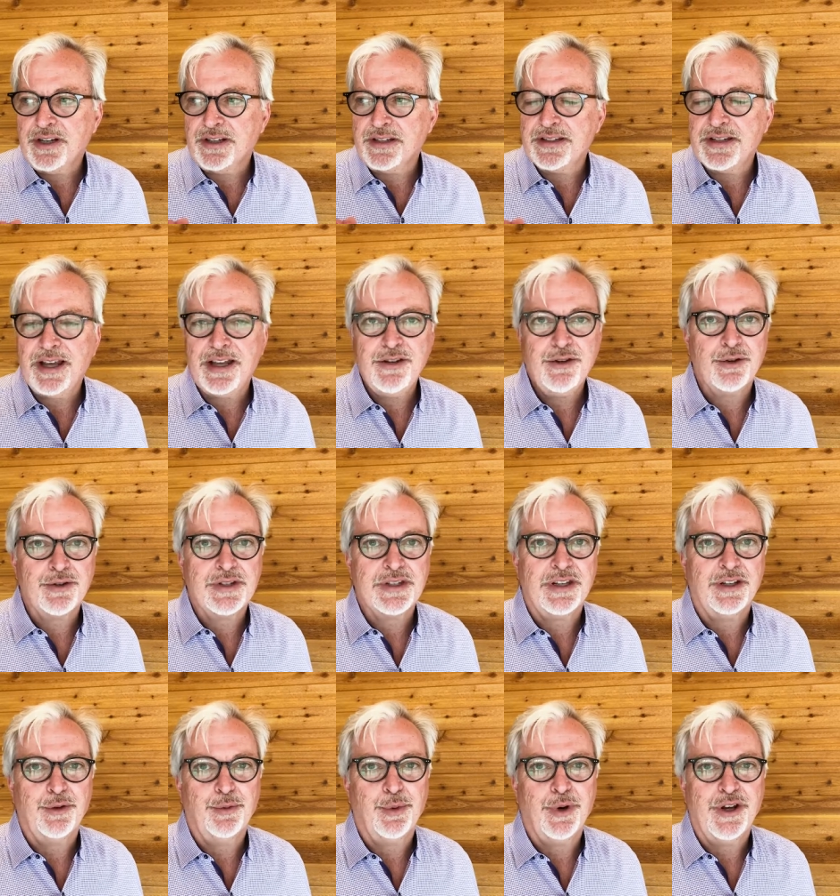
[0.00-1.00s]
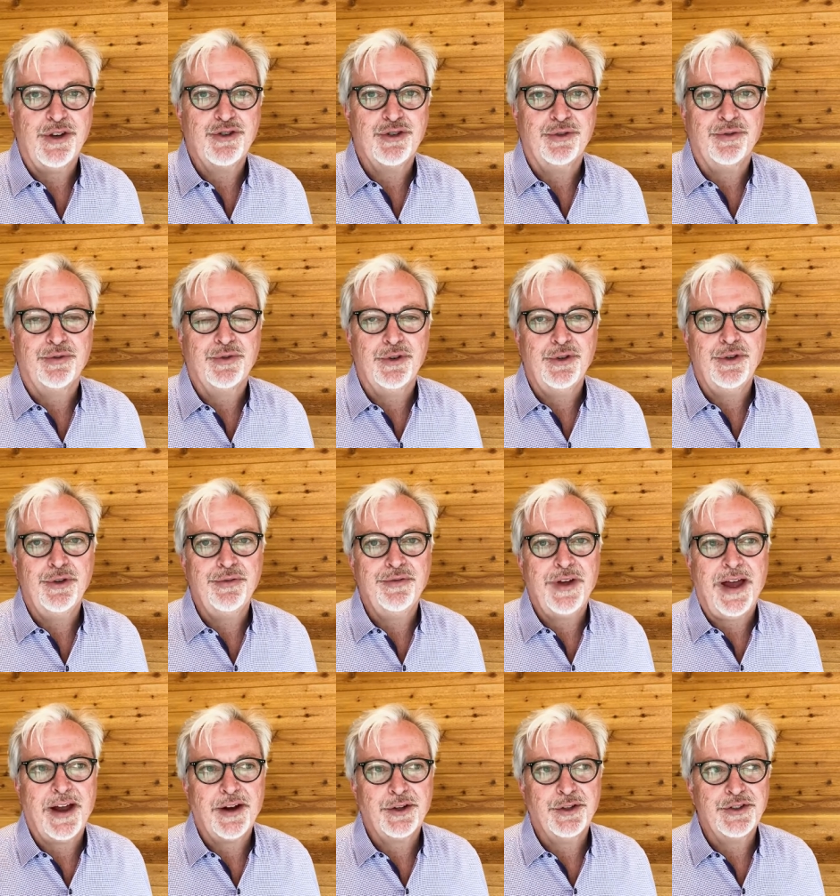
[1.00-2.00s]
a tenure celebration for new
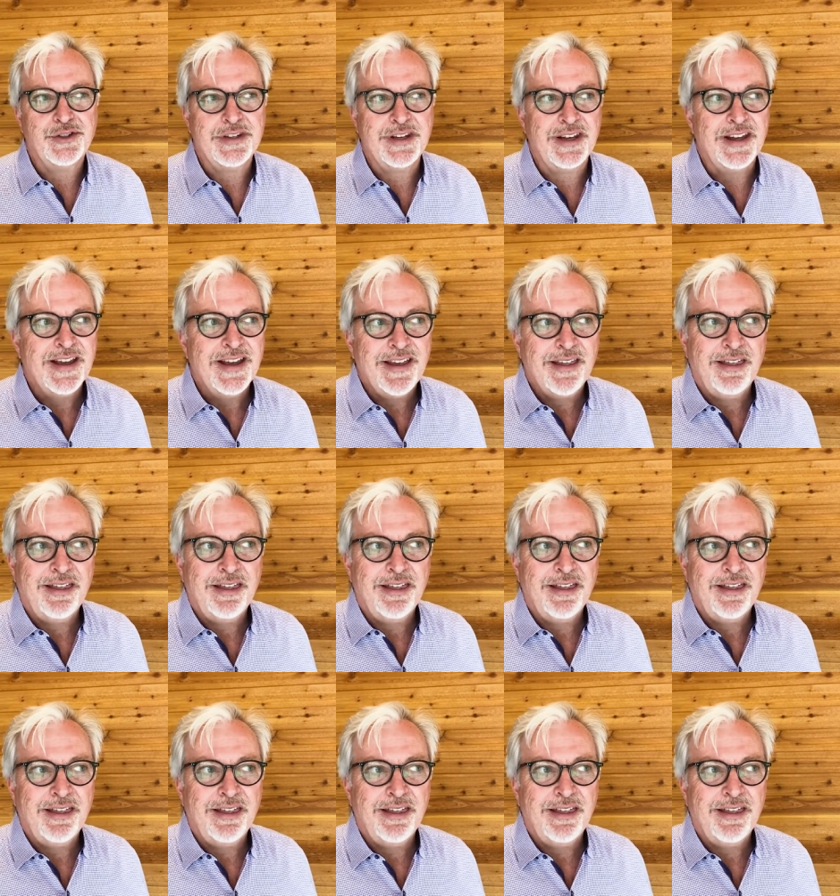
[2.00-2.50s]
faculty.